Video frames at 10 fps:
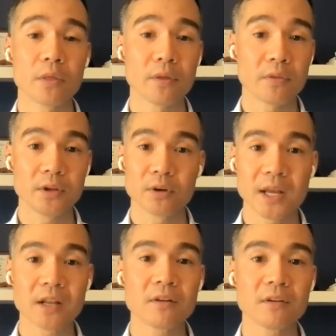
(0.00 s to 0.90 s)
whether
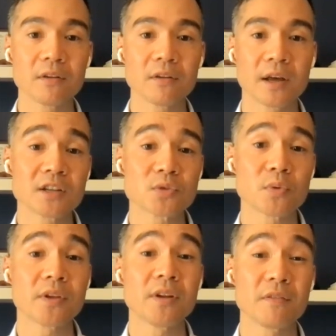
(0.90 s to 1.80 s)
getting in
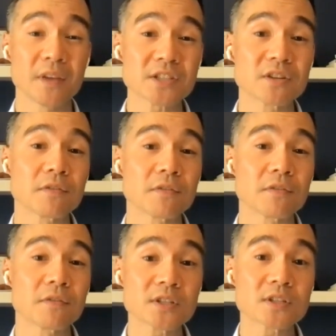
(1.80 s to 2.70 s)
touch with an investor
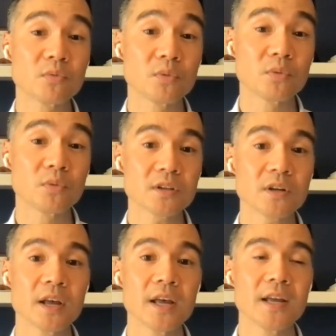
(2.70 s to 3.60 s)
focused realtor,